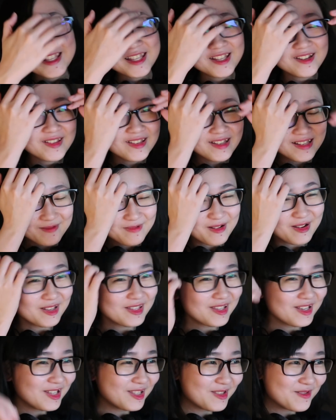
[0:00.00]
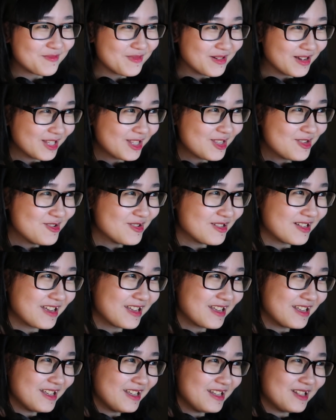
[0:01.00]
Seriously, Mametsuku is the best dude.
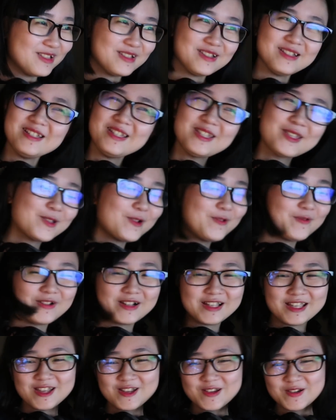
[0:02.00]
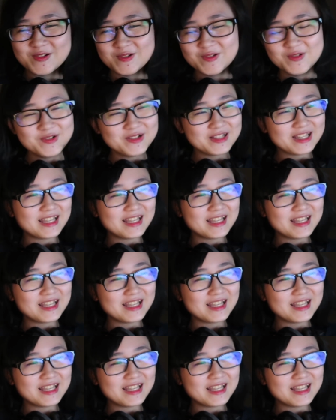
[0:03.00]
Like, he's so fucking cool.